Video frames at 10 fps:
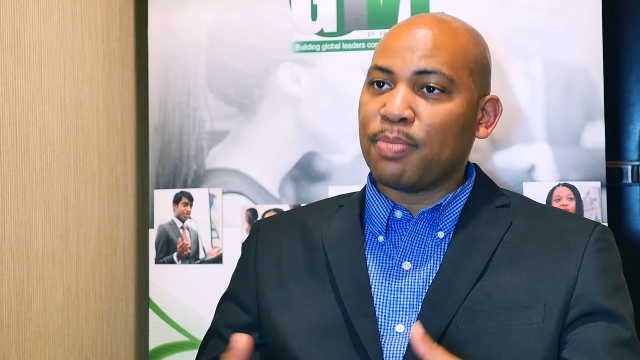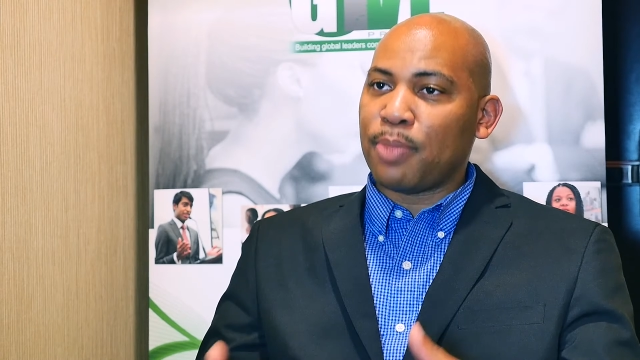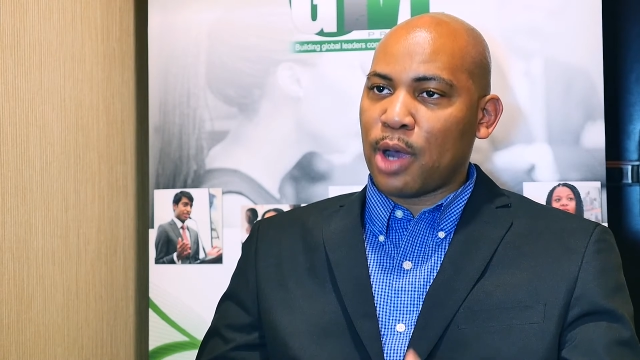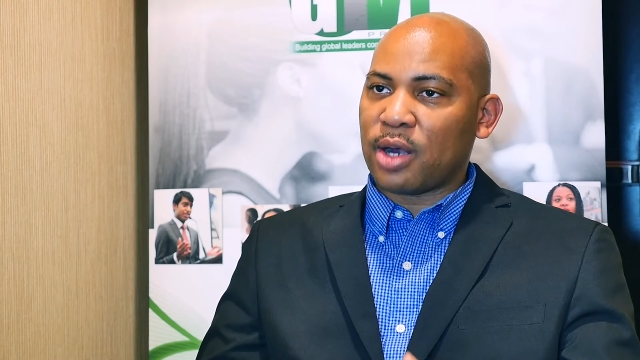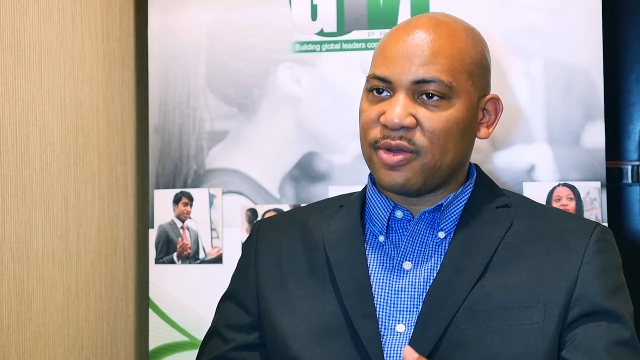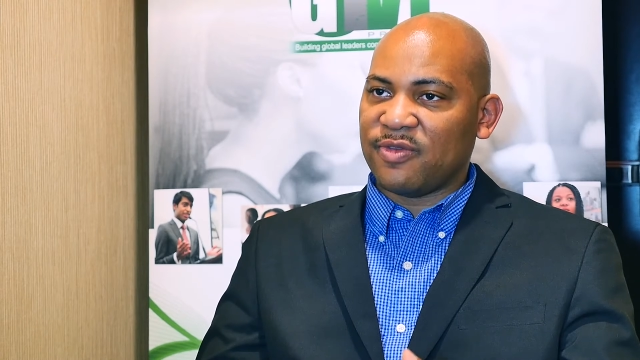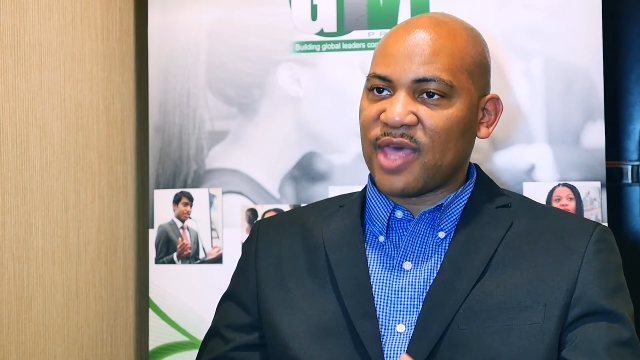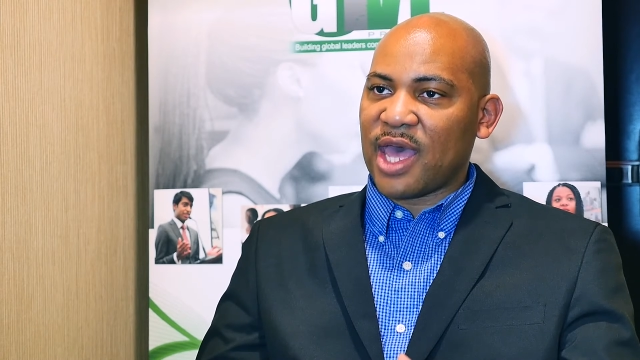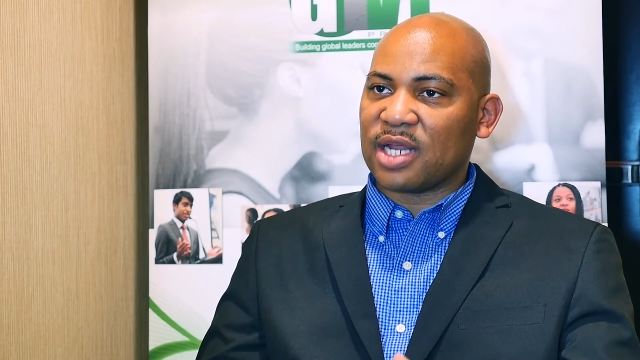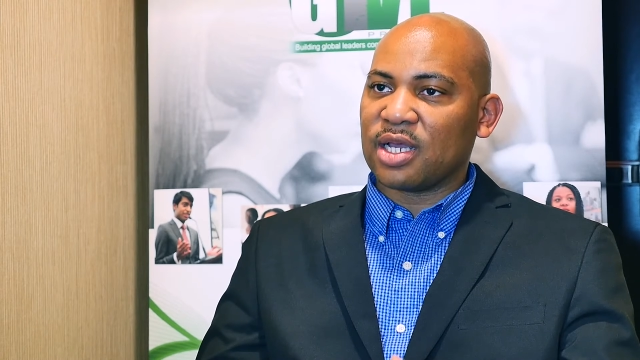part of
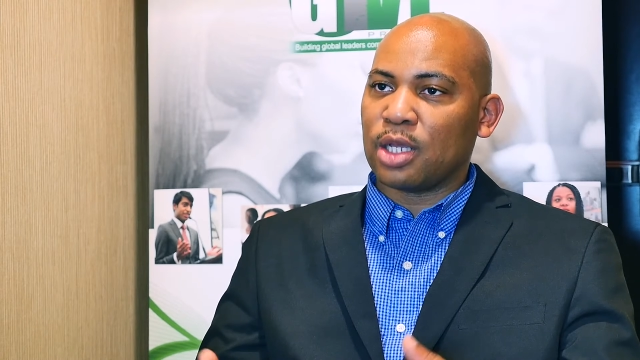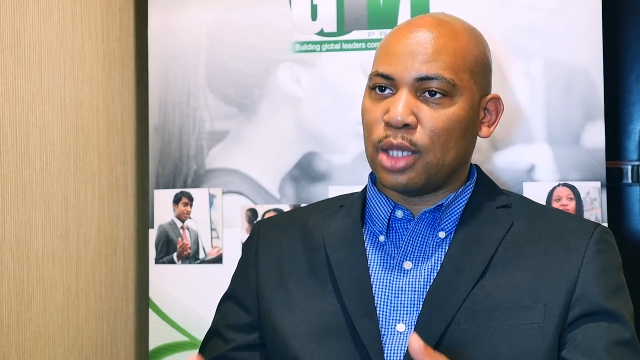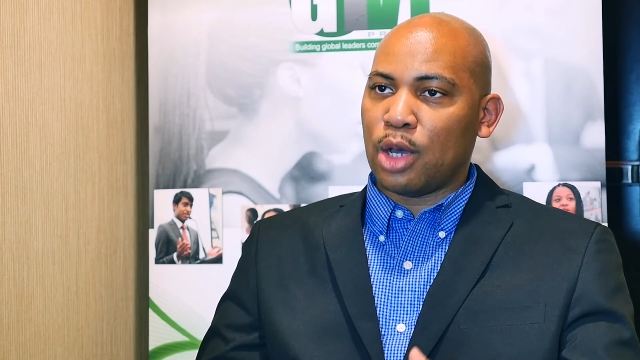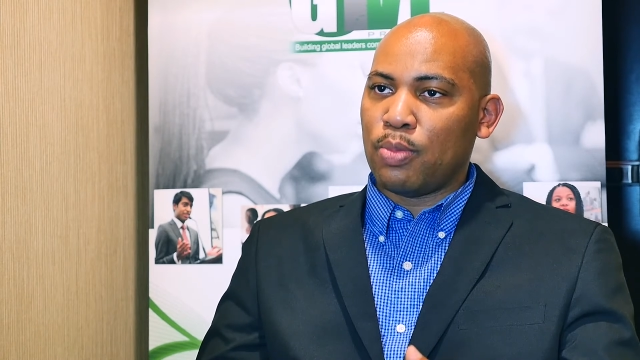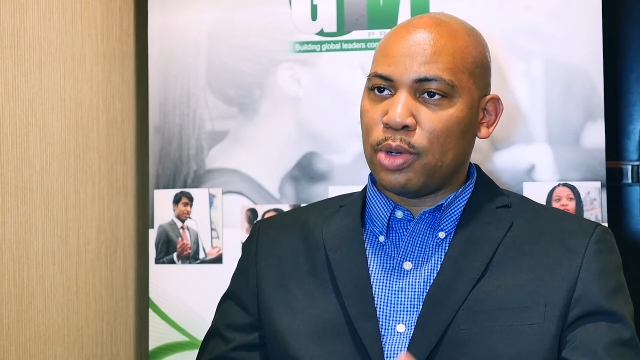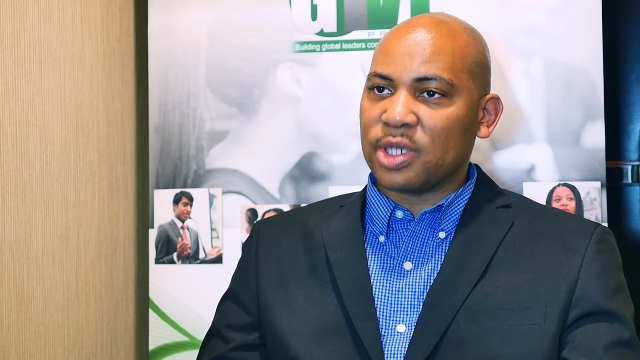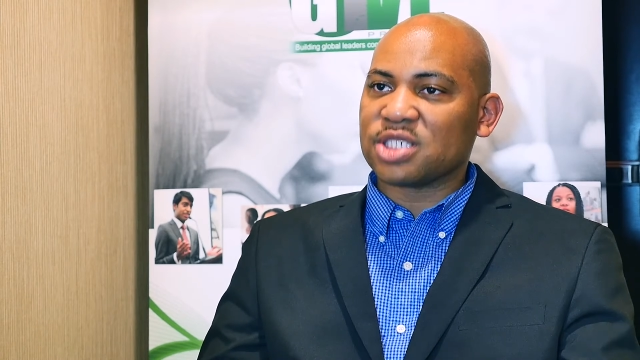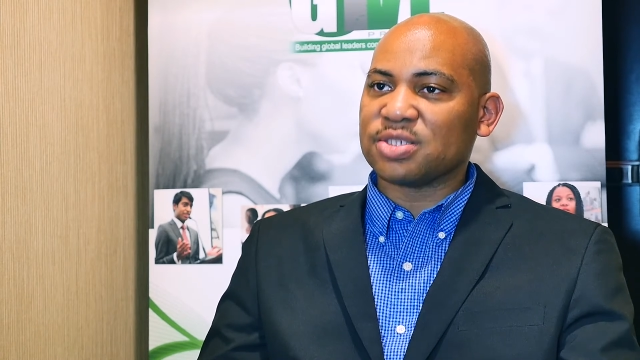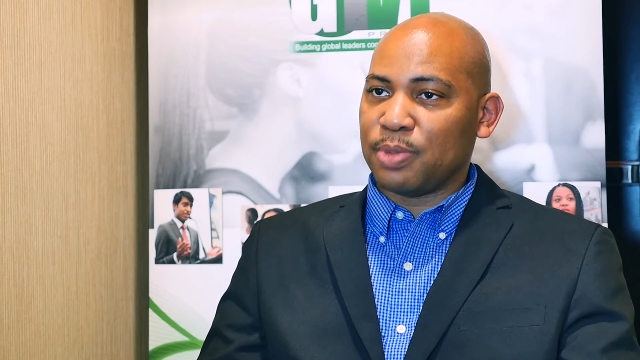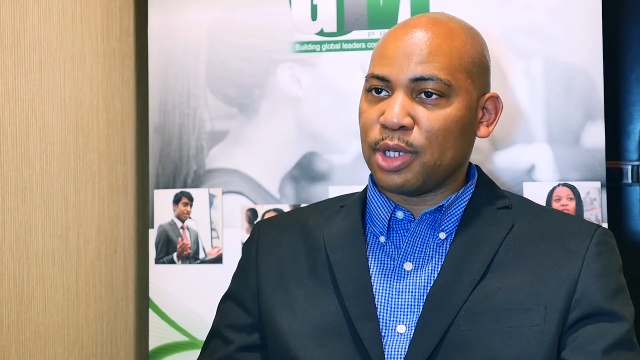that global
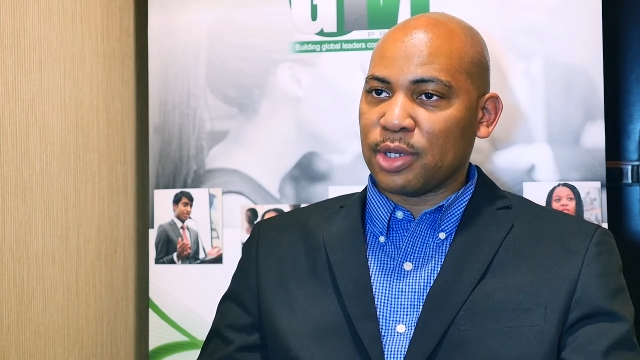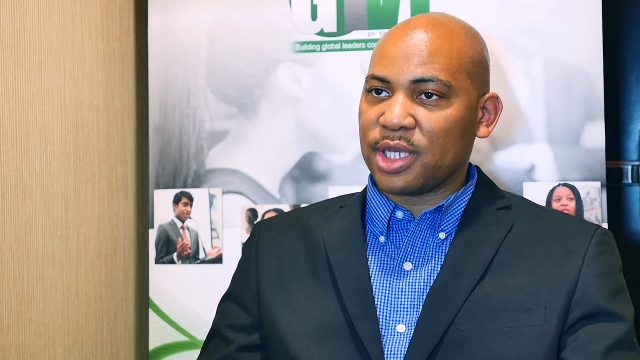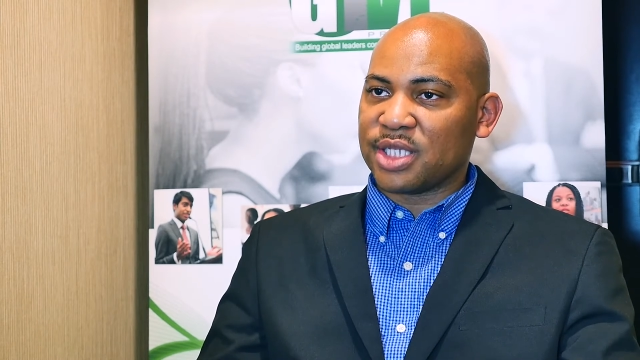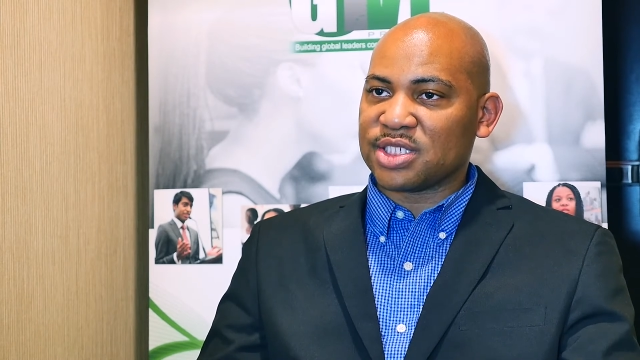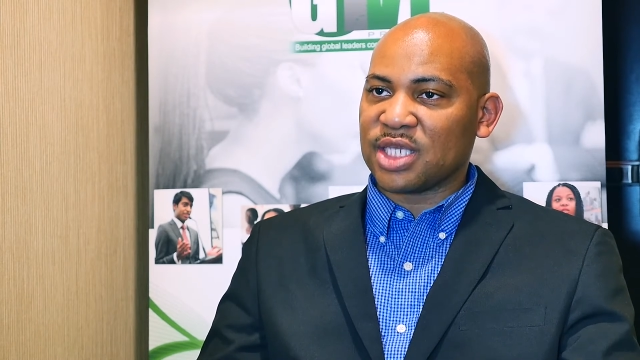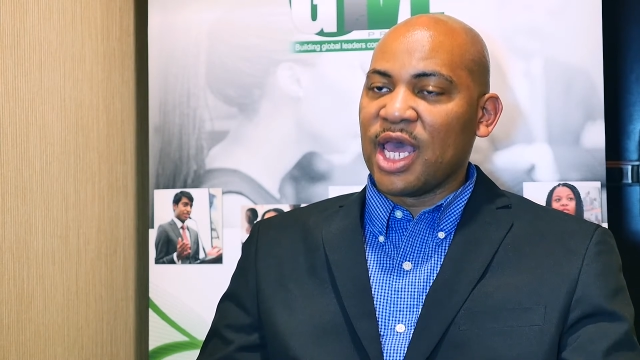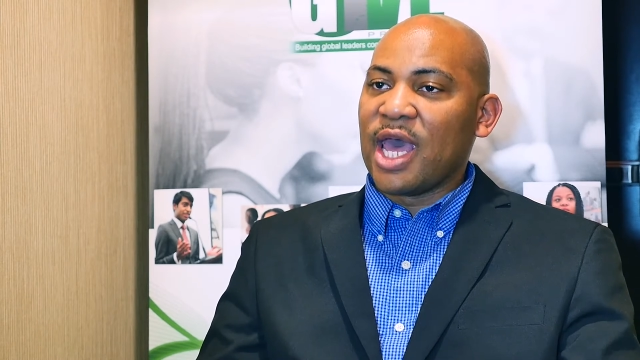experience.